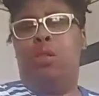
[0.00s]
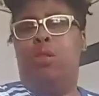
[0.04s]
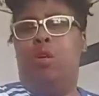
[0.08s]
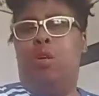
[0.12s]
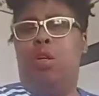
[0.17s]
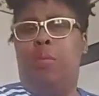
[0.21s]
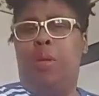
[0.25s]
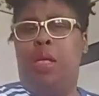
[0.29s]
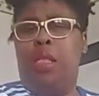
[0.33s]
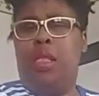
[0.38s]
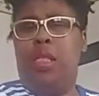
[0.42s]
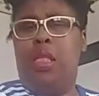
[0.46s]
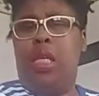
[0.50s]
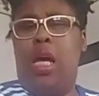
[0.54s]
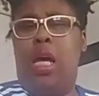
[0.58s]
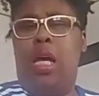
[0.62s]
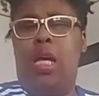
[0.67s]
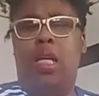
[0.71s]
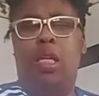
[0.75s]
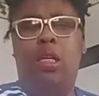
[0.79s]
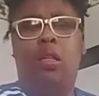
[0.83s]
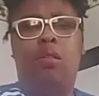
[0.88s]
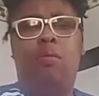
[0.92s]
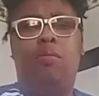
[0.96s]
to talk about
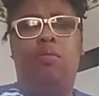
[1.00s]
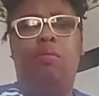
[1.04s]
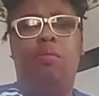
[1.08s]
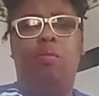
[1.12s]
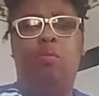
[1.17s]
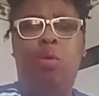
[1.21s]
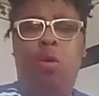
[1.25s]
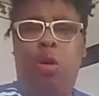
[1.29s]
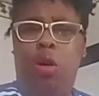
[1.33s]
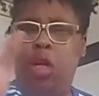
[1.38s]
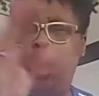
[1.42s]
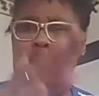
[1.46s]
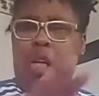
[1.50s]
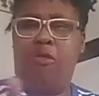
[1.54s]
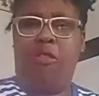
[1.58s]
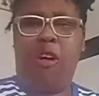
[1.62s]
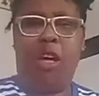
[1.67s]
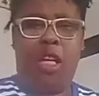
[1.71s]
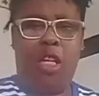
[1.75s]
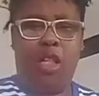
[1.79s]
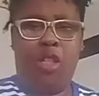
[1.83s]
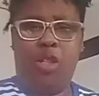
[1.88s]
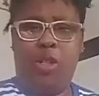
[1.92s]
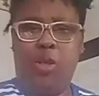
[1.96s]
today, we're going to get
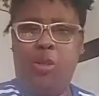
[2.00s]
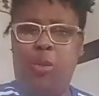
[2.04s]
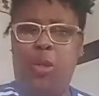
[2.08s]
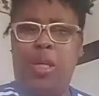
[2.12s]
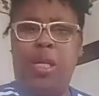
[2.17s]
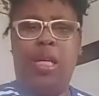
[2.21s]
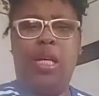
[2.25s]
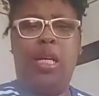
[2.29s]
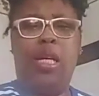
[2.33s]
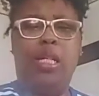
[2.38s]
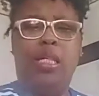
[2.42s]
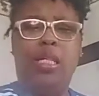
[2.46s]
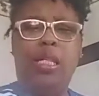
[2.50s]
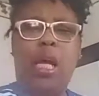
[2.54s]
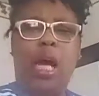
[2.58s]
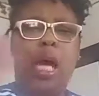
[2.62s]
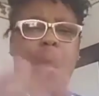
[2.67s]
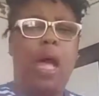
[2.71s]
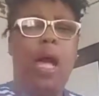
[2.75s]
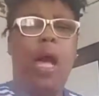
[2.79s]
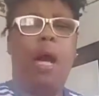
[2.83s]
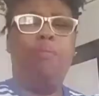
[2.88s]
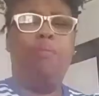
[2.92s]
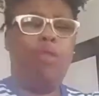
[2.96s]
right into it because
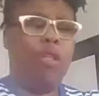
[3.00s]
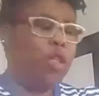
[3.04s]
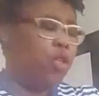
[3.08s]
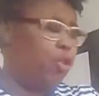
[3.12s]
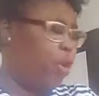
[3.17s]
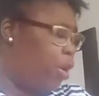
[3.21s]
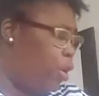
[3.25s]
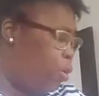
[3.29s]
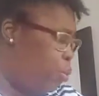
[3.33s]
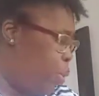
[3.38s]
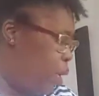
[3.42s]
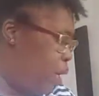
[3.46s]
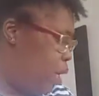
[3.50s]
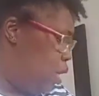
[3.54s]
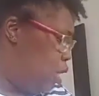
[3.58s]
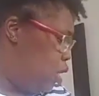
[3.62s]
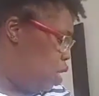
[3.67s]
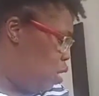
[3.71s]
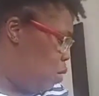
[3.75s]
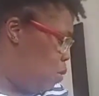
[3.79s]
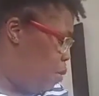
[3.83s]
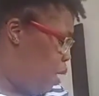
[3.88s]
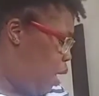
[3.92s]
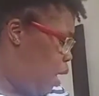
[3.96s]
I'm just trying to wait
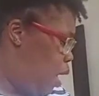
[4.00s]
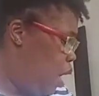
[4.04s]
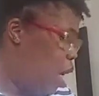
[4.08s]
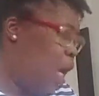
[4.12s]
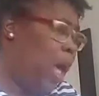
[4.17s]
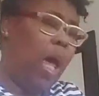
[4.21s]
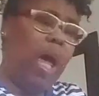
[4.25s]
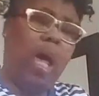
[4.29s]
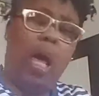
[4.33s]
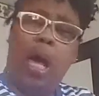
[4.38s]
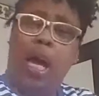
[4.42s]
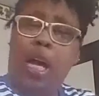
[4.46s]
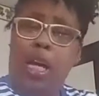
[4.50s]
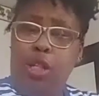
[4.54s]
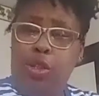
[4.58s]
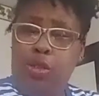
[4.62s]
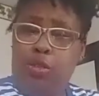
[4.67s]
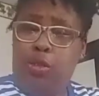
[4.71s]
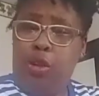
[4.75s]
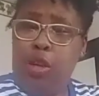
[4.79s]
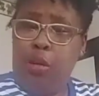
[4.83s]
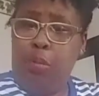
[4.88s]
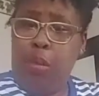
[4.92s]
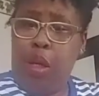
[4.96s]
until my ice
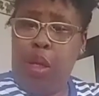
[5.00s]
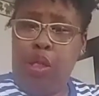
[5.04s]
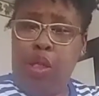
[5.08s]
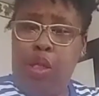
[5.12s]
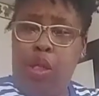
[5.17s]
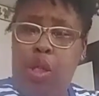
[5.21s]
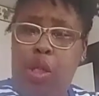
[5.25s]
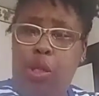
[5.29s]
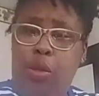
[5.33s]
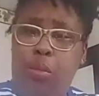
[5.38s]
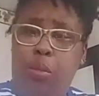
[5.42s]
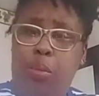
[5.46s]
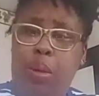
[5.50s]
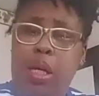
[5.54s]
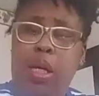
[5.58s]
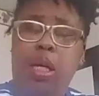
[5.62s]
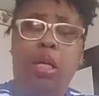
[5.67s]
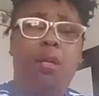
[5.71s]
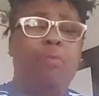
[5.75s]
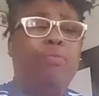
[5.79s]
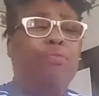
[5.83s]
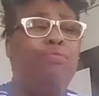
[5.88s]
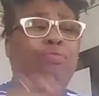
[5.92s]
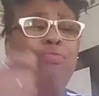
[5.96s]
cream melts a little
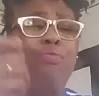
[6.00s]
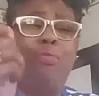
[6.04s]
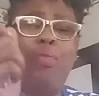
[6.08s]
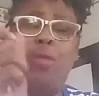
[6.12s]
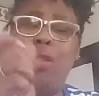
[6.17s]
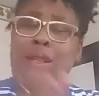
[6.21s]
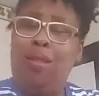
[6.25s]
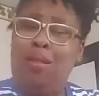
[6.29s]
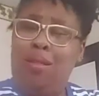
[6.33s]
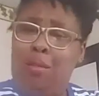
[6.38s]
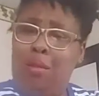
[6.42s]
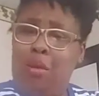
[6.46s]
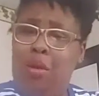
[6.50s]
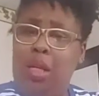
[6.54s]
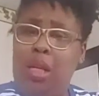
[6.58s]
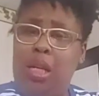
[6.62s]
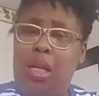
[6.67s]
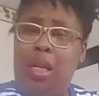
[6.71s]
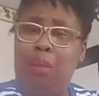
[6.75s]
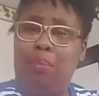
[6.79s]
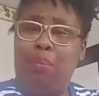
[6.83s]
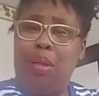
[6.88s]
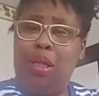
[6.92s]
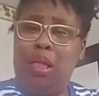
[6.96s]
bit. I'm going to
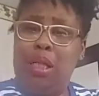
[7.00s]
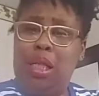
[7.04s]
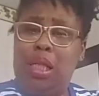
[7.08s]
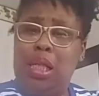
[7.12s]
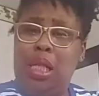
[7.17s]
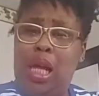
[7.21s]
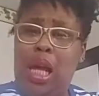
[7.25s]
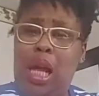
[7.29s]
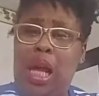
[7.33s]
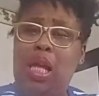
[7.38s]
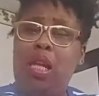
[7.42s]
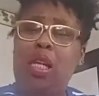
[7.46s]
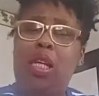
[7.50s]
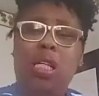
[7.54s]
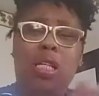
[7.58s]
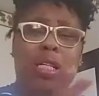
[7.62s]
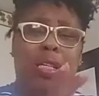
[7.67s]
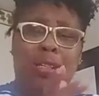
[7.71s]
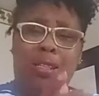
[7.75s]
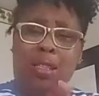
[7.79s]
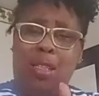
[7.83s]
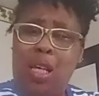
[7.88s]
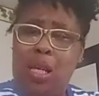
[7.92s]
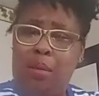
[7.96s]
get up into that,
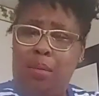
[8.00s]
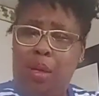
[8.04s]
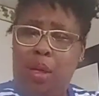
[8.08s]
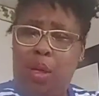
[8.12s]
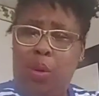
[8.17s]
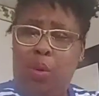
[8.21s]
take me